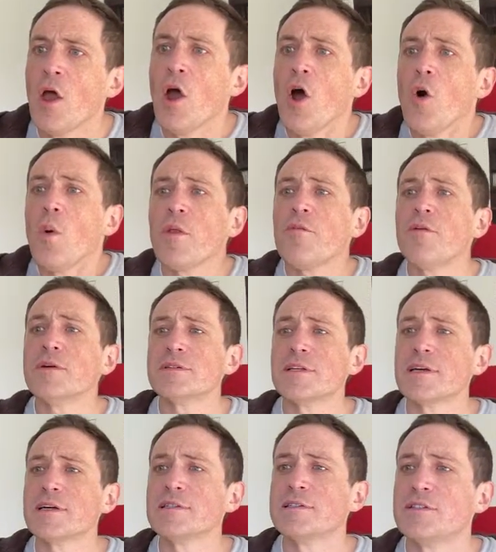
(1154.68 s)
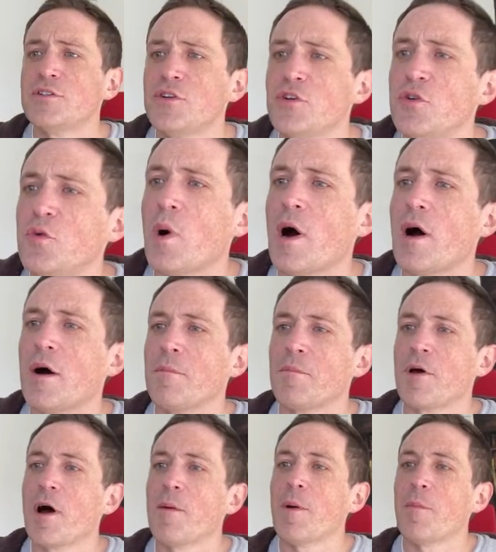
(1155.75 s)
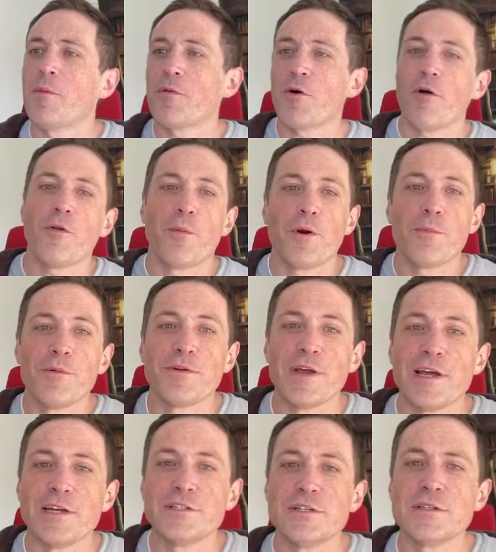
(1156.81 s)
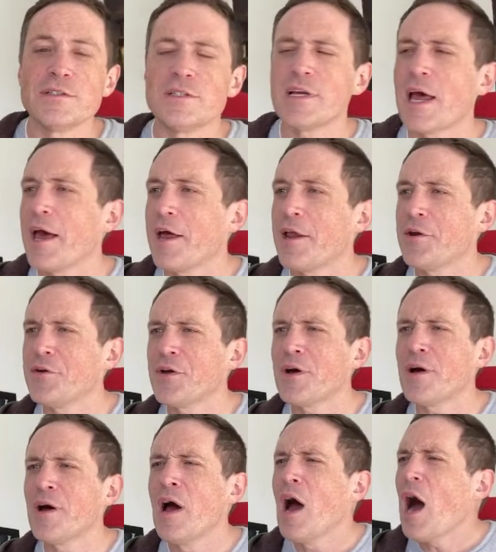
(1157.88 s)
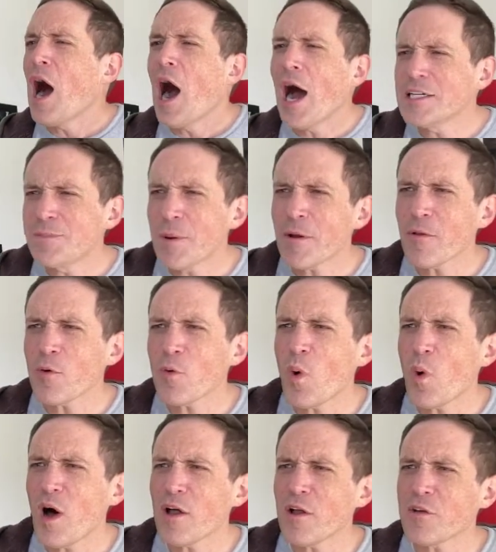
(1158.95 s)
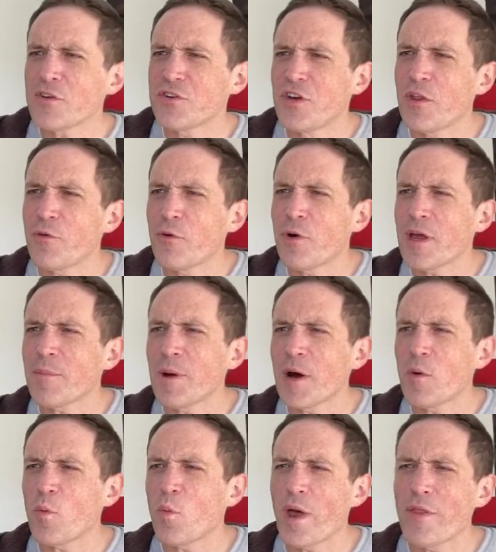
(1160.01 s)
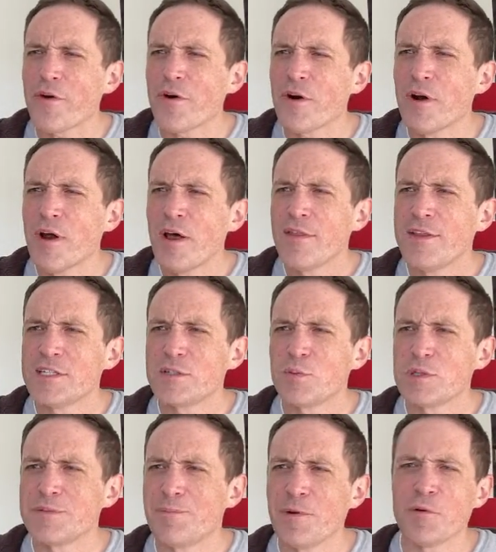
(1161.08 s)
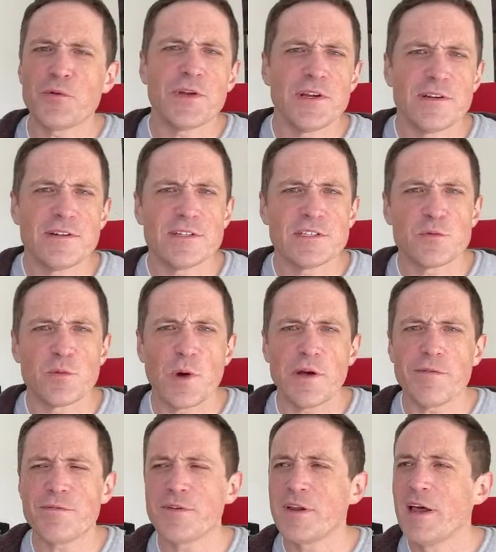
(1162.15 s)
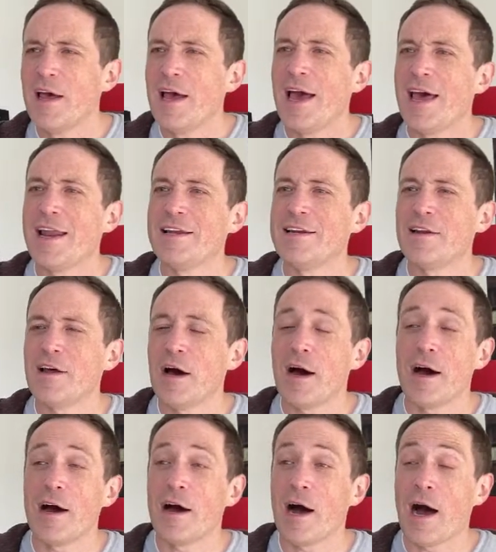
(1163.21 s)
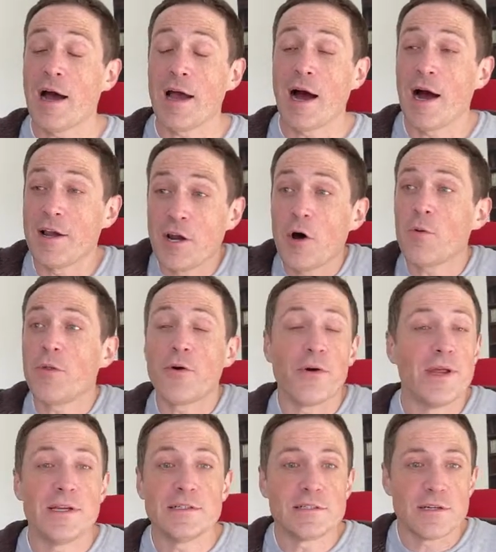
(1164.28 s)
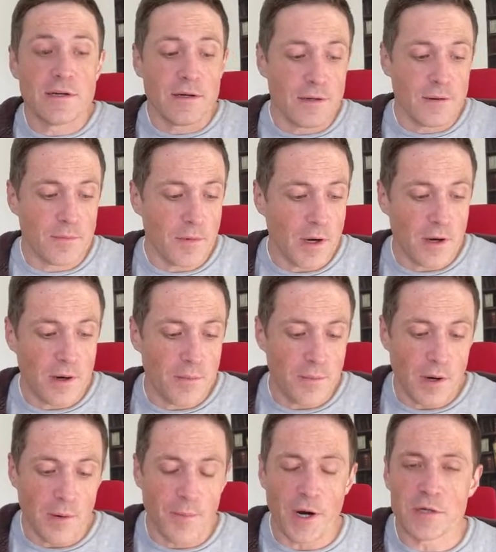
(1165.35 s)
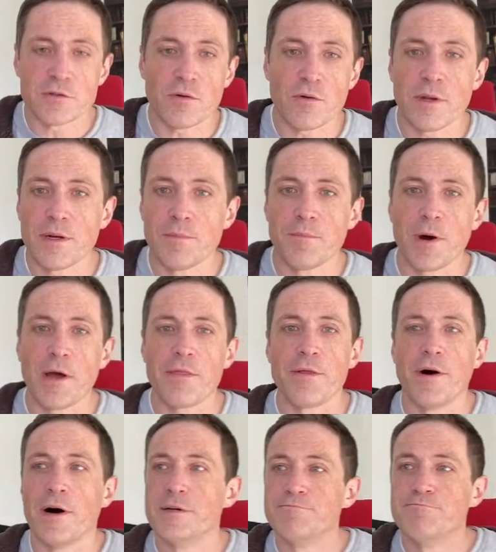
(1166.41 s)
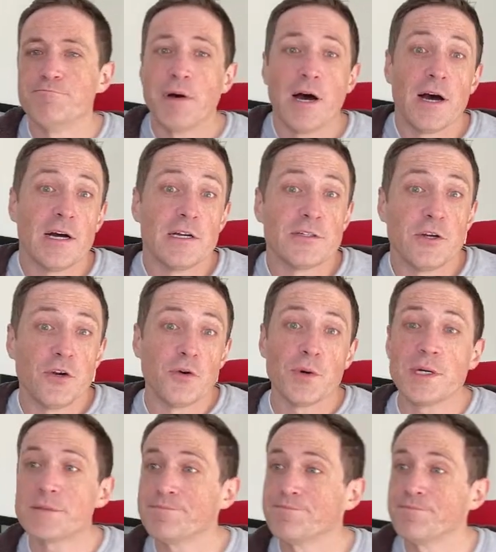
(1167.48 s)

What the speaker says: the first thing is to come up with all the permutations, and I spent a little while dithering about whether this was built into Swift, and I know there is a module in Python to do it.